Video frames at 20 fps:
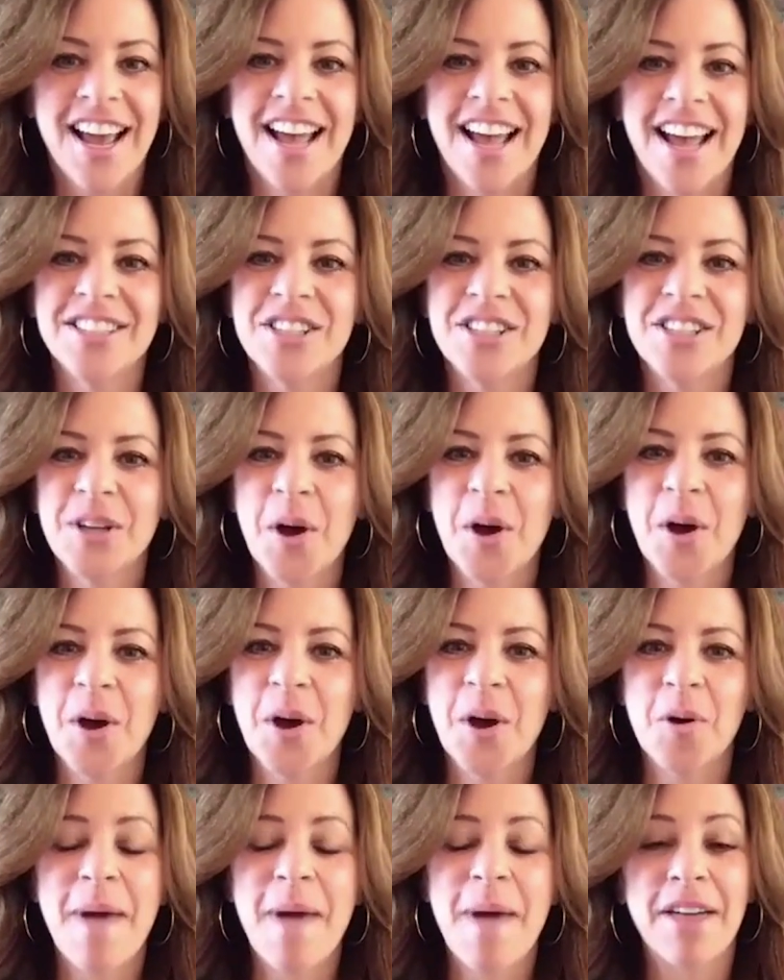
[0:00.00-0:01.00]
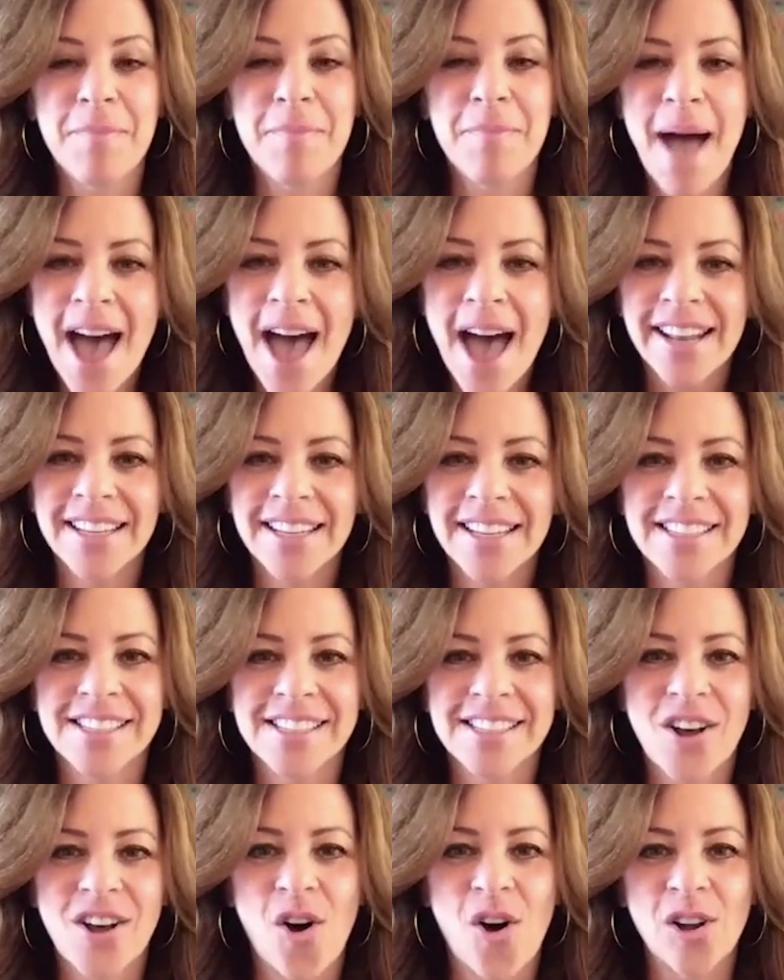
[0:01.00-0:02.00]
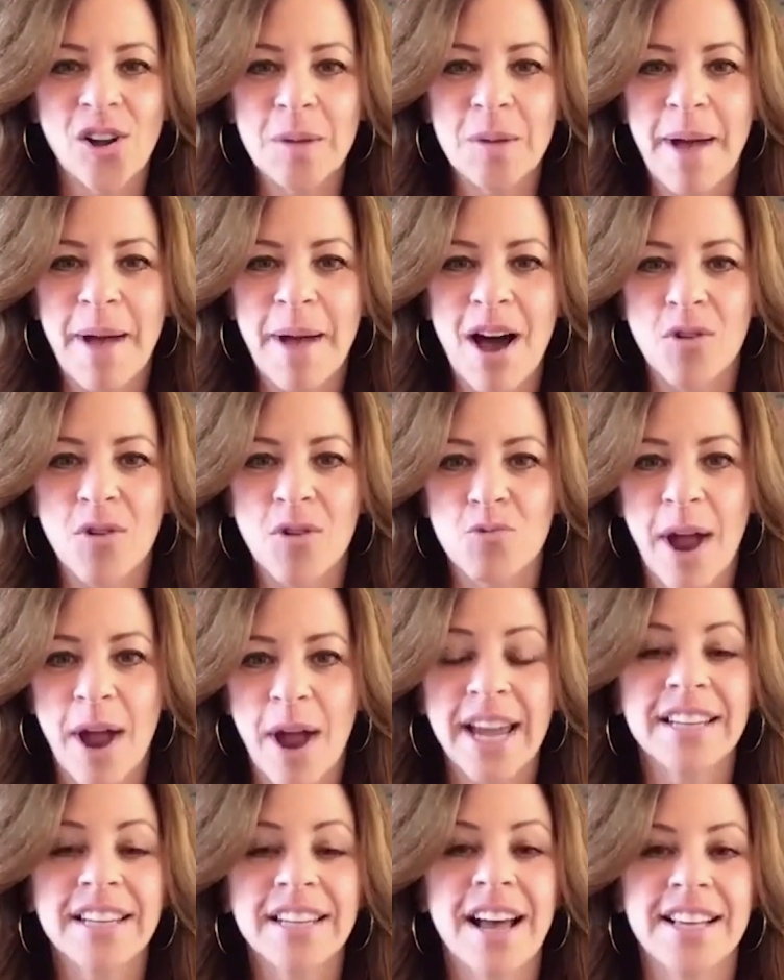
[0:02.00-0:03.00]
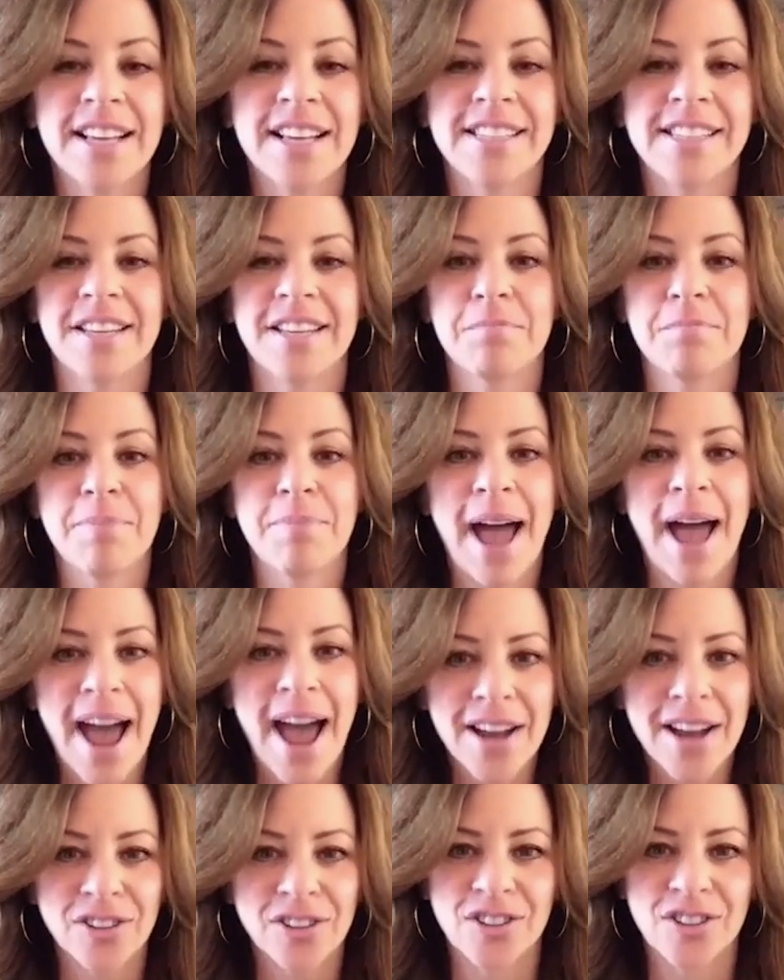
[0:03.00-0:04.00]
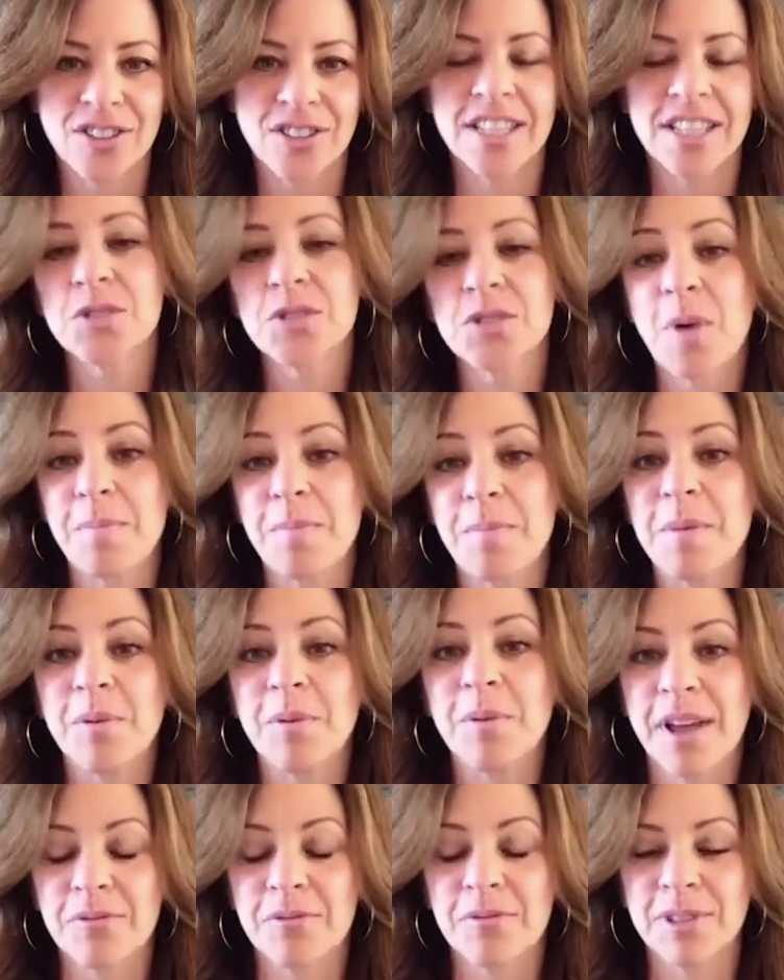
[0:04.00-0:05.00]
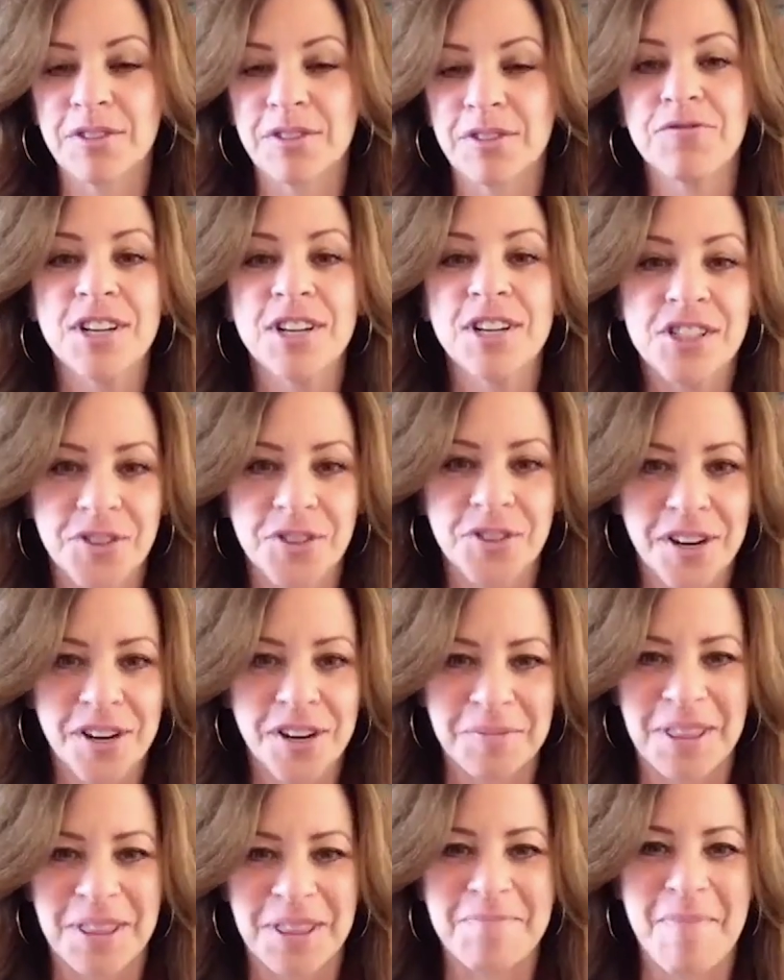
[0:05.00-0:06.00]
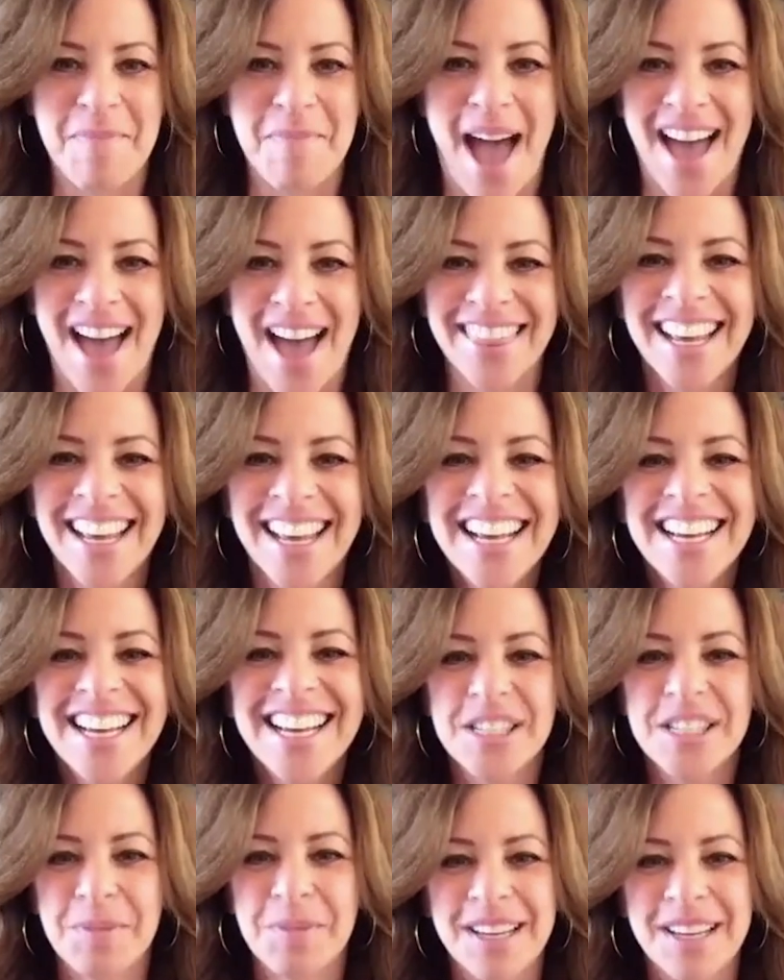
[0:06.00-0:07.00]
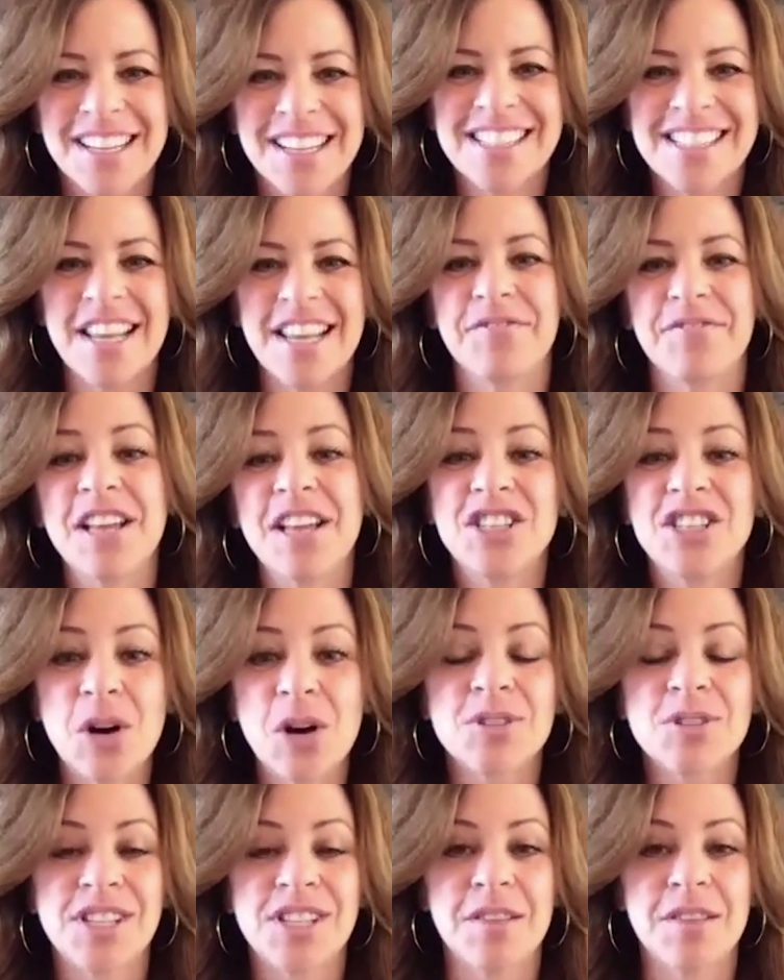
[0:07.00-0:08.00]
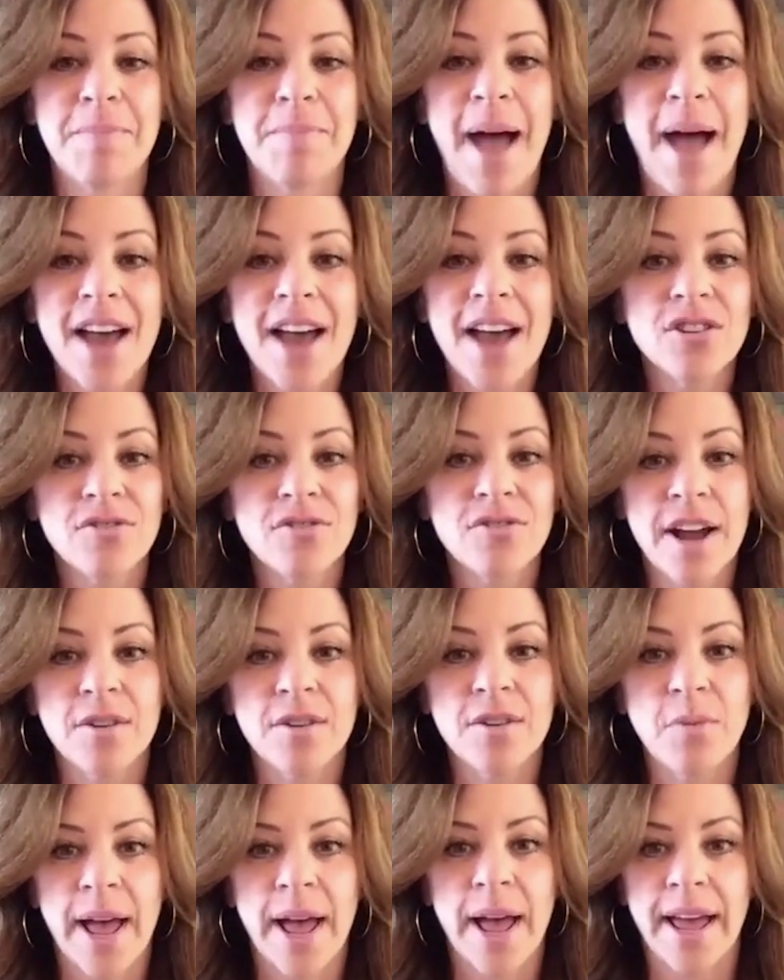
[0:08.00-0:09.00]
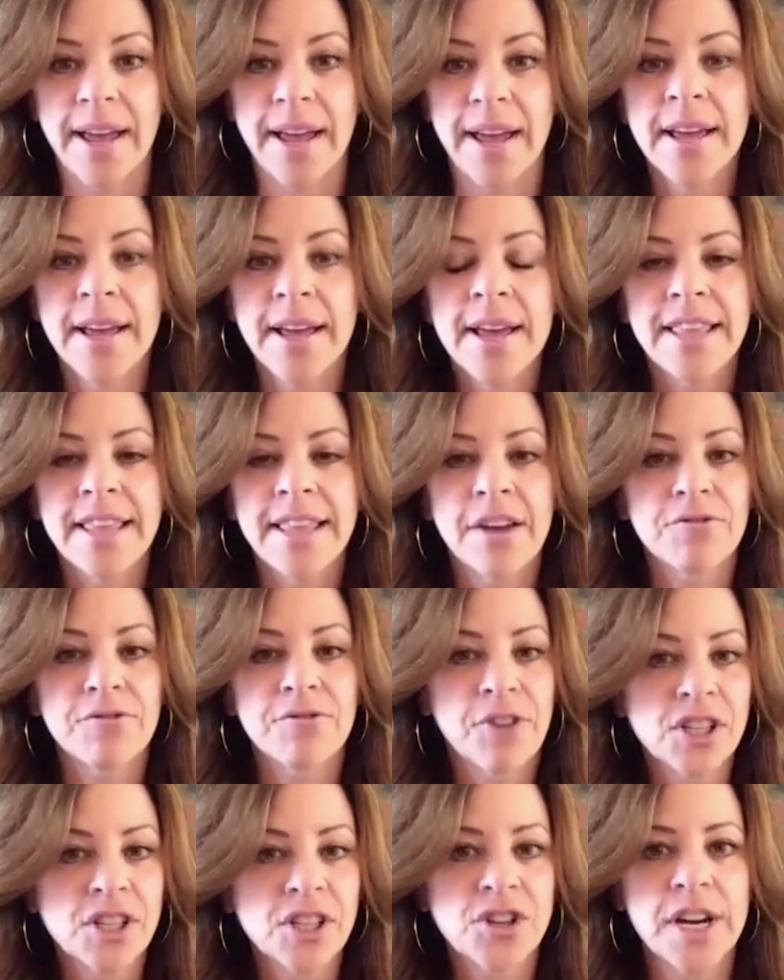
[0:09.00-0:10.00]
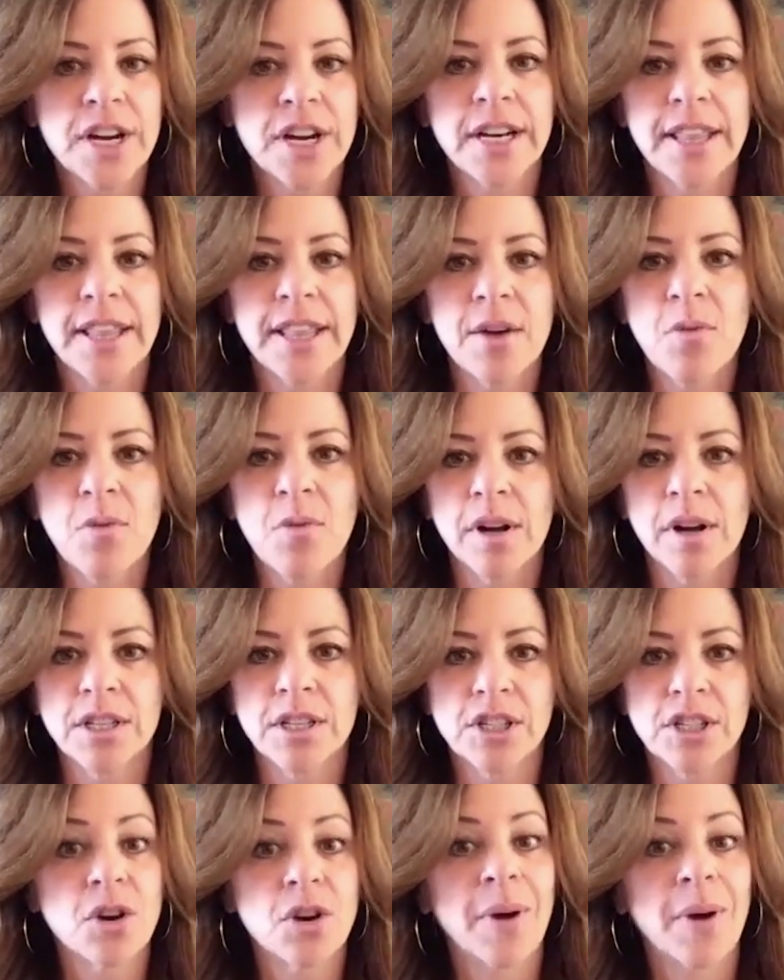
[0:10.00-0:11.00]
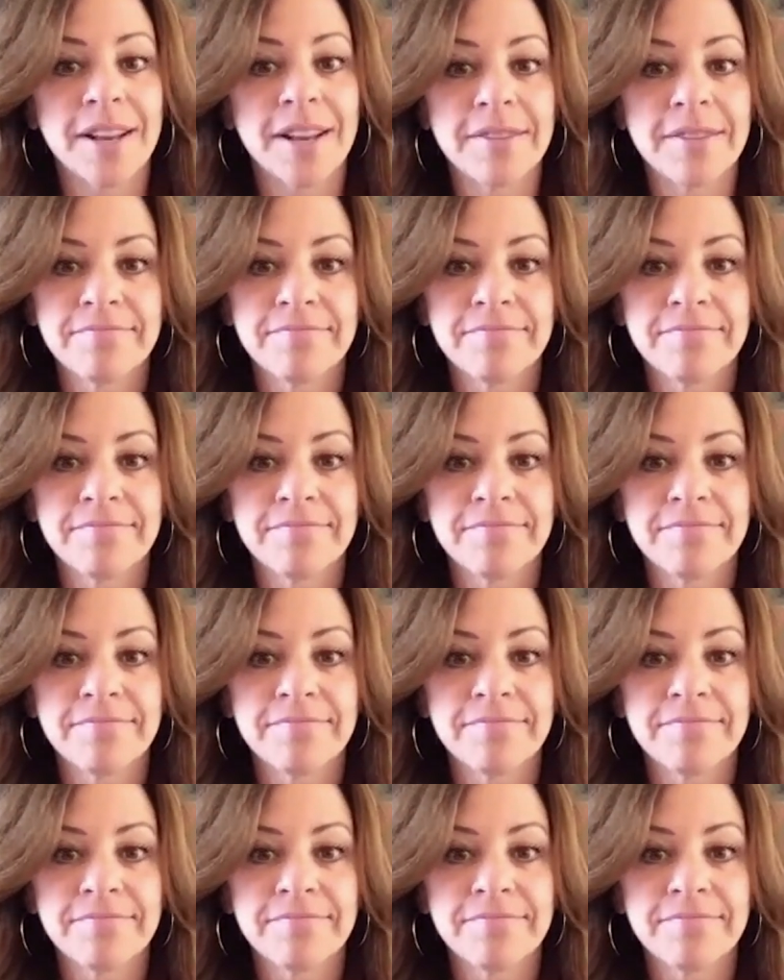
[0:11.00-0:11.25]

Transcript: And so mathematics is all about recognizing patterns. And this is why people get really frustrated with math, is because if they don't see the pattern right away, they get frustrated and they want to just quit.